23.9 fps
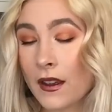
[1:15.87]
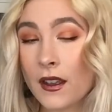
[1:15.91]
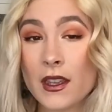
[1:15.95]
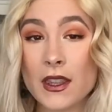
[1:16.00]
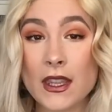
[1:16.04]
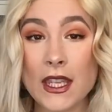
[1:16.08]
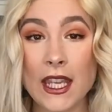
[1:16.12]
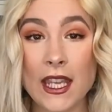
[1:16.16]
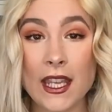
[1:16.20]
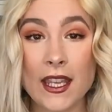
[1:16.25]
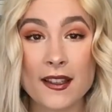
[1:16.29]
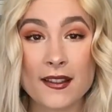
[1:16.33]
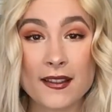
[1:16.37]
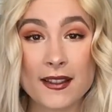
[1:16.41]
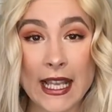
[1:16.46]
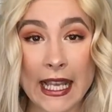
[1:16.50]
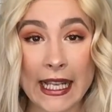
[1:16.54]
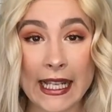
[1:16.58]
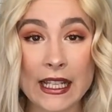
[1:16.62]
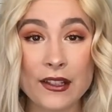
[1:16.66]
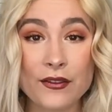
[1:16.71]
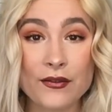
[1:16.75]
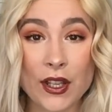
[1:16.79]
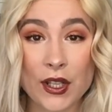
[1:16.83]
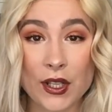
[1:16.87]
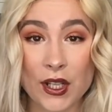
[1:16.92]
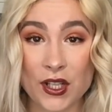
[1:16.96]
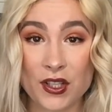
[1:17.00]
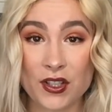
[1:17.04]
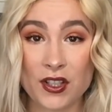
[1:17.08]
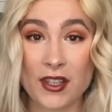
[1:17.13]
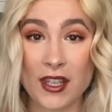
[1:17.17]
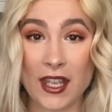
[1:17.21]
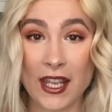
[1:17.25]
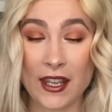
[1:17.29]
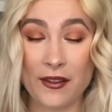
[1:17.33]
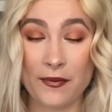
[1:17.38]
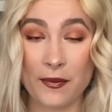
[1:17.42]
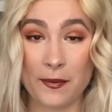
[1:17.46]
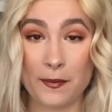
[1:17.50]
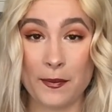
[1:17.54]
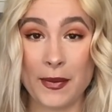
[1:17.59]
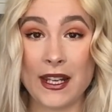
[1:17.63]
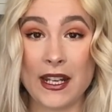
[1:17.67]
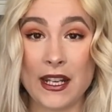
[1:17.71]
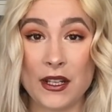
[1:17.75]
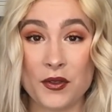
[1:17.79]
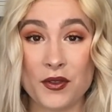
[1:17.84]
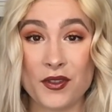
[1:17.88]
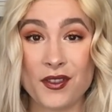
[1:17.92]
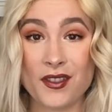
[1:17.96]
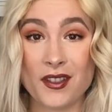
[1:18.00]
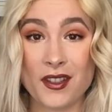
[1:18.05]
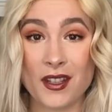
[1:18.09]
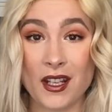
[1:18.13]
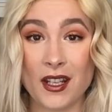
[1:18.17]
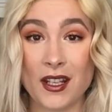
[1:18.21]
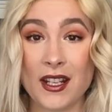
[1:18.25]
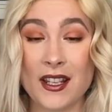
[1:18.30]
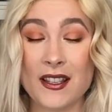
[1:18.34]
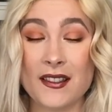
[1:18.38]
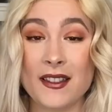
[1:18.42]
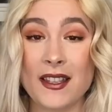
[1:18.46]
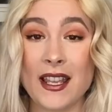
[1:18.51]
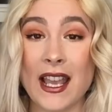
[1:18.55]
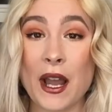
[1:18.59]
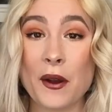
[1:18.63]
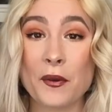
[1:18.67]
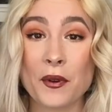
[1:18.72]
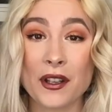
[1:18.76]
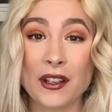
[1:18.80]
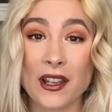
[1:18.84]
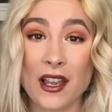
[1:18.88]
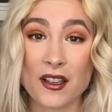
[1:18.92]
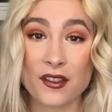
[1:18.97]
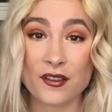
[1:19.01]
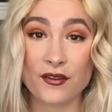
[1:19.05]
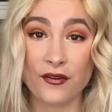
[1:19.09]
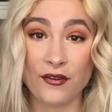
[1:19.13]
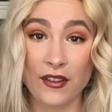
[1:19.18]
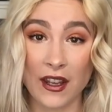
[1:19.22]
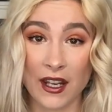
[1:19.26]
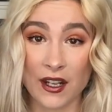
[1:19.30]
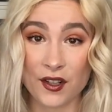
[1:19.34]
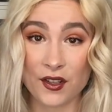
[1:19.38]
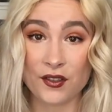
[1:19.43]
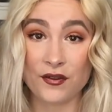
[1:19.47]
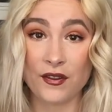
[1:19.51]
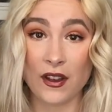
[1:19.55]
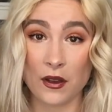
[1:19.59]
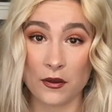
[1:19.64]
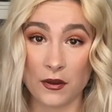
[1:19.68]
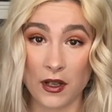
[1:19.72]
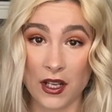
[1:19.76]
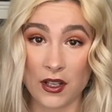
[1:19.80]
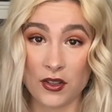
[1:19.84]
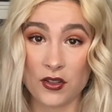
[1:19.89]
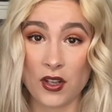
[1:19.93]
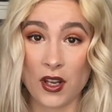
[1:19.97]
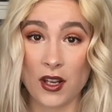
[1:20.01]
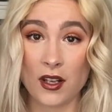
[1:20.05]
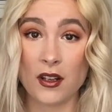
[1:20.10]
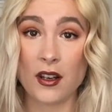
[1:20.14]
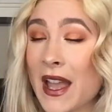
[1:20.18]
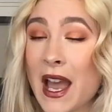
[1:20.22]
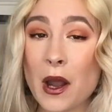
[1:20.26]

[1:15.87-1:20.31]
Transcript: The second foundation that I've been interested in is the Hourglass Vanish Foundation.